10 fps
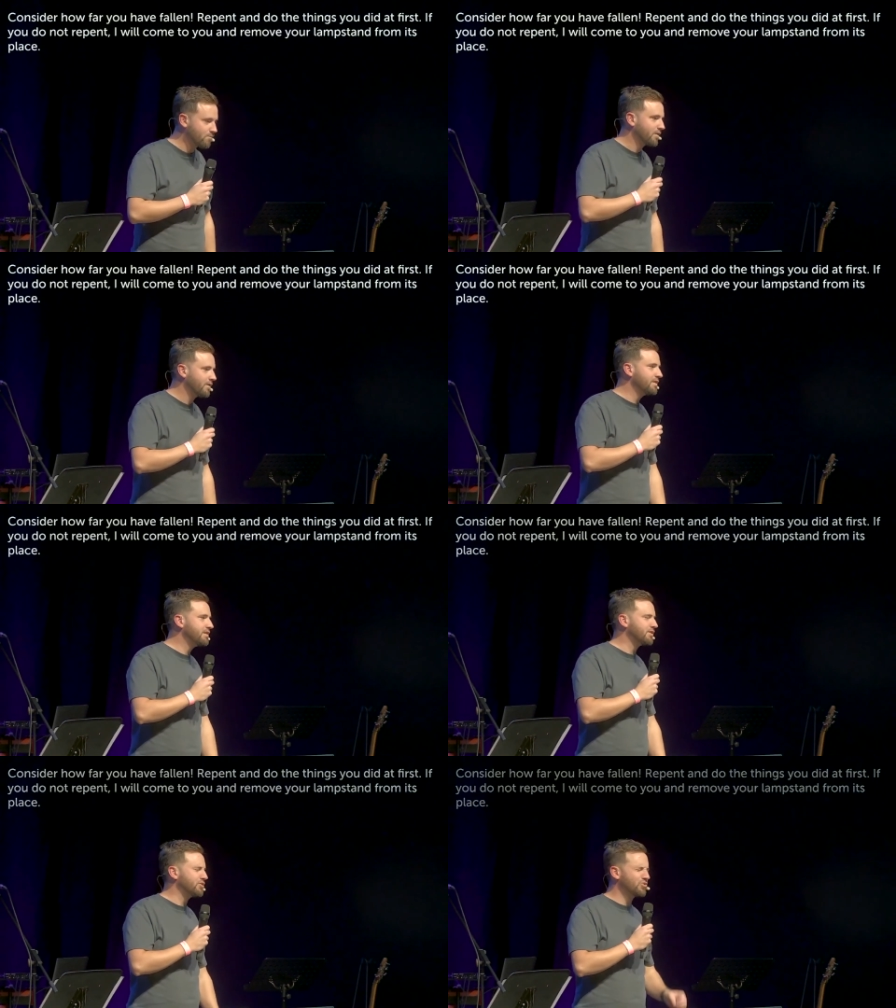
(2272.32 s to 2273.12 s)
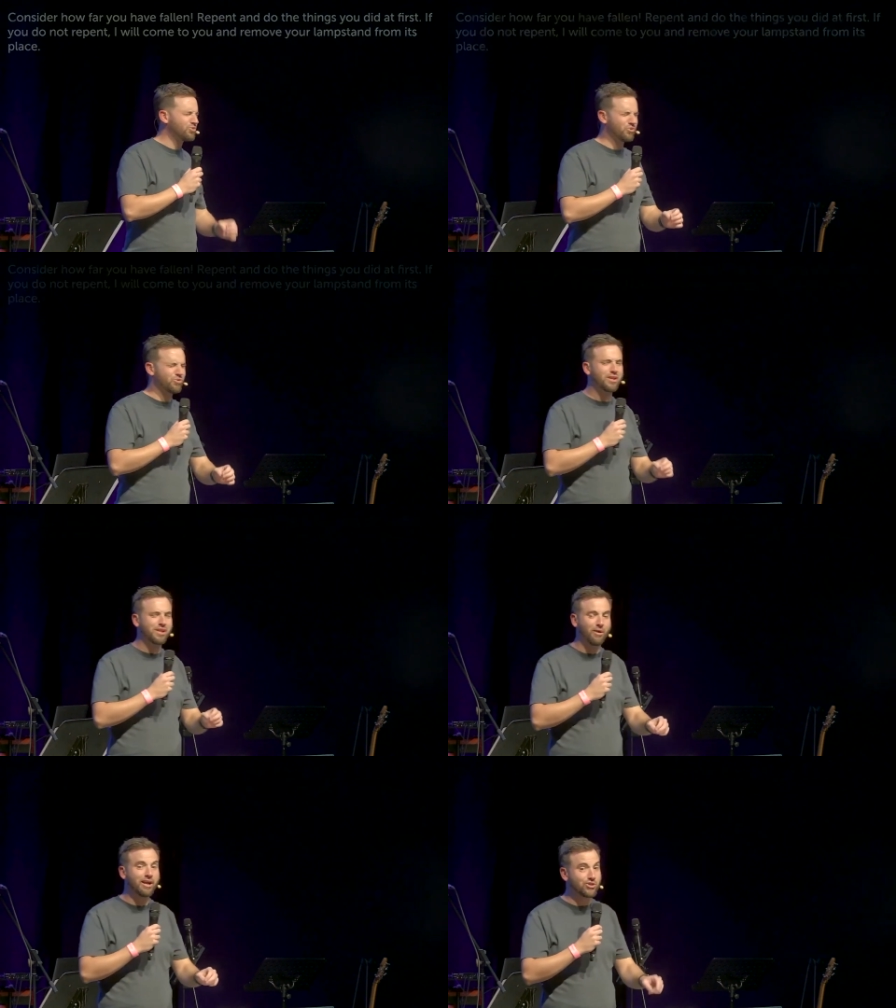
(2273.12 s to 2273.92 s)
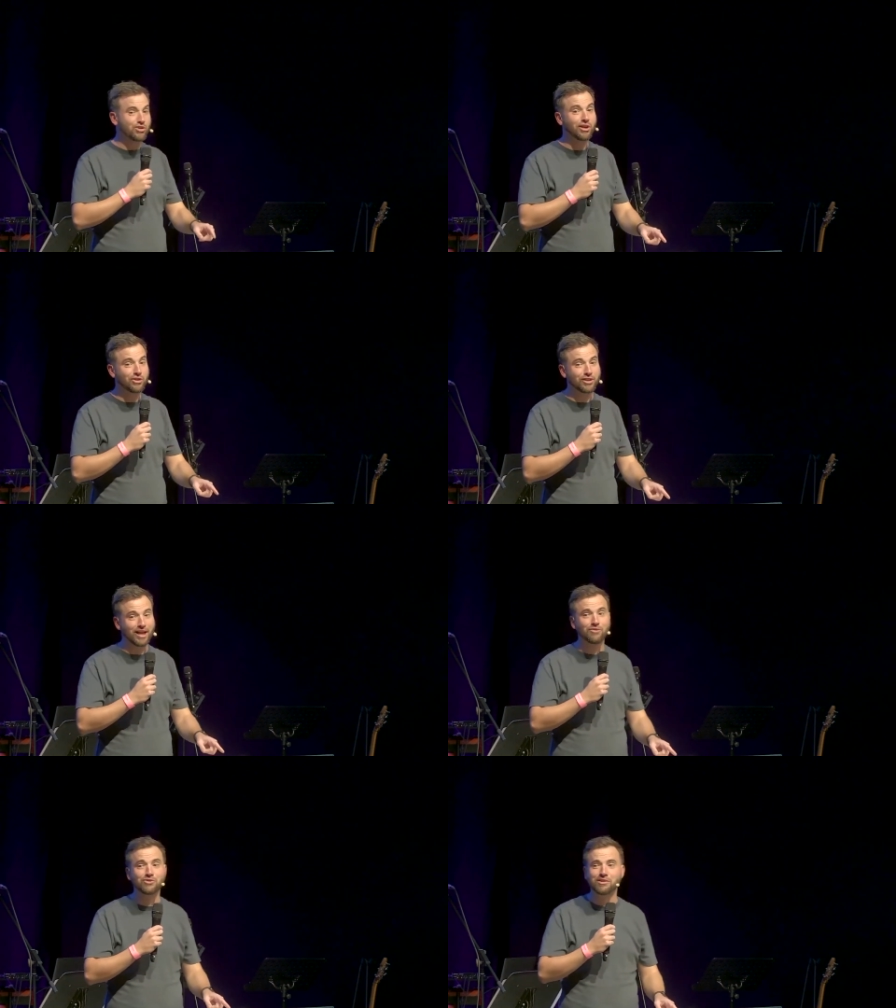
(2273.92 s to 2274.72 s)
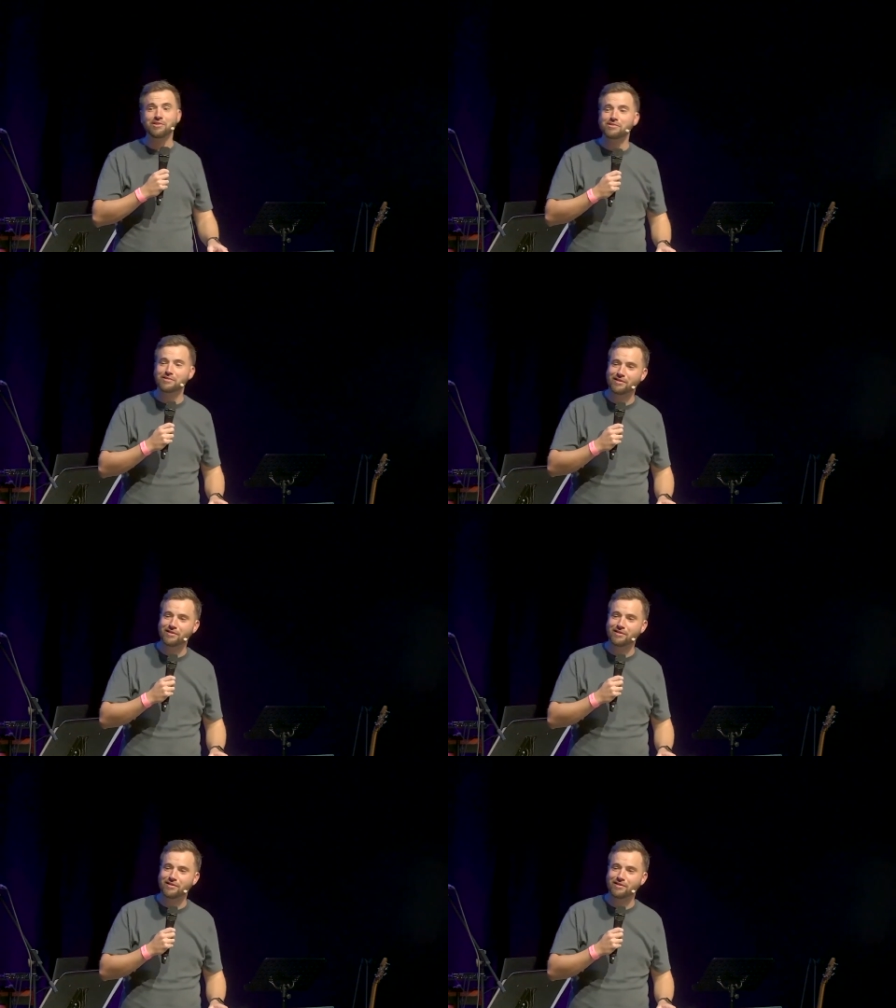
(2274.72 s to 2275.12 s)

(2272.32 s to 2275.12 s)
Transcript: This is a truly great church in Ephesus.